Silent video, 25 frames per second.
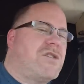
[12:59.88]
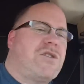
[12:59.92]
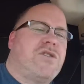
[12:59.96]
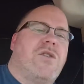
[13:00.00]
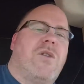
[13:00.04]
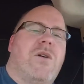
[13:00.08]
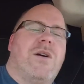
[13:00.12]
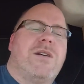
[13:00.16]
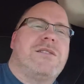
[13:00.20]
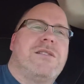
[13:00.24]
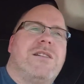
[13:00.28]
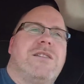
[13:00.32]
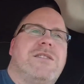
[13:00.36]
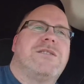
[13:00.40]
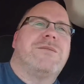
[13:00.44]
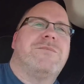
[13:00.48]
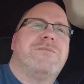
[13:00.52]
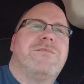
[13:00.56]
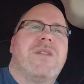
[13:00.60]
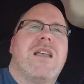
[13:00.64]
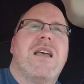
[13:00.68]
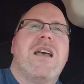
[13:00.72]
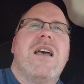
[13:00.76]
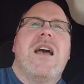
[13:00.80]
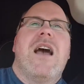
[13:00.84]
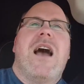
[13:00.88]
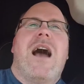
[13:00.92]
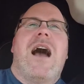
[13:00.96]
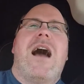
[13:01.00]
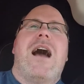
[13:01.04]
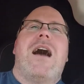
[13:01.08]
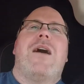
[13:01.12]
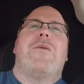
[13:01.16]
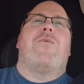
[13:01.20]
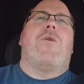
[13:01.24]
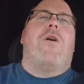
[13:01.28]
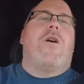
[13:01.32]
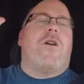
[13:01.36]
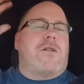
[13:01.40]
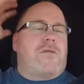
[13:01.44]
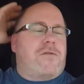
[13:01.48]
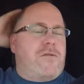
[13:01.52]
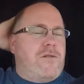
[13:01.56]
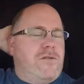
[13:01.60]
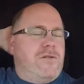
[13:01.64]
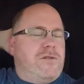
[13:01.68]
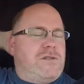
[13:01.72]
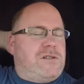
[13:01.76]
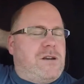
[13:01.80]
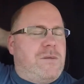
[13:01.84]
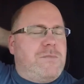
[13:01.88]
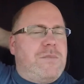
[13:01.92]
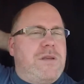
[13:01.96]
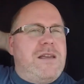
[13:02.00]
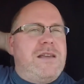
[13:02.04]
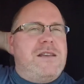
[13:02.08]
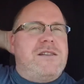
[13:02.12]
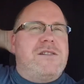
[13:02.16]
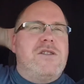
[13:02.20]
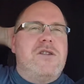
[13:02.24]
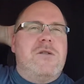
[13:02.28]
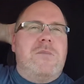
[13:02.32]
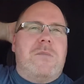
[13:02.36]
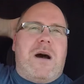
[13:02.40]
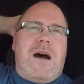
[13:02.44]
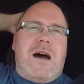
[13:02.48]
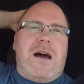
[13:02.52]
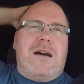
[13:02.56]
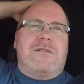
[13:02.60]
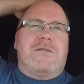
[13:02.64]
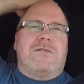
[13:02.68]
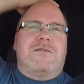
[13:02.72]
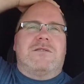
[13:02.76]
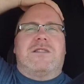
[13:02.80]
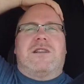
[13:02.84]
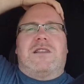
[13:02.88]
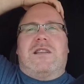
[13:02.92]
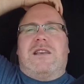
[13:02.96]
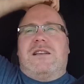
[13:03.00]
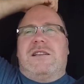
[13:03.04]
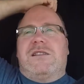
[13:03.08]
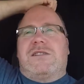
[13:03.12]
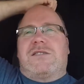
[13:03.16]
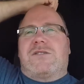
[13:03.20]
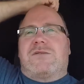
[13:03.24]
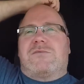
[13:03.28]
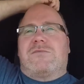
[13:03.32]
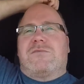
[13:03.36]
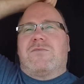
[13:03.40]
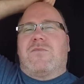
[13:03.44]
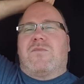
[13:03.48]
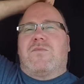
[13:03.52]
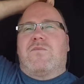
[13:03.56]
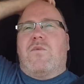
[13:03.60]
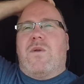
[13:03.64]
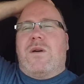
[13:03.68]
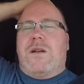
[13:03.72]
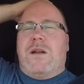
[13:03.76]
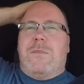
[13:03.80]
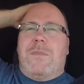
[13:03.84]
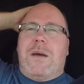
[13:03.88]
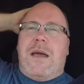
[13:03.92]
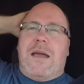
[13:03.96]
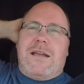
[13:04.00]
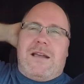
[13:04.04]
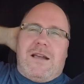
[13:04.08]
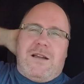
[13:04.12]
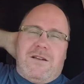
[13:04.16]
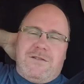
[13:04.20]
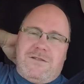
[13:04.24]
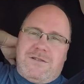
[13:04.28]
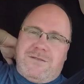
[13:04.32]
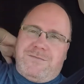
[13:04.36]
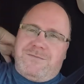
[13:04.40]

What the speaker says: choices. I walked through some of these new models of these Winnebagos.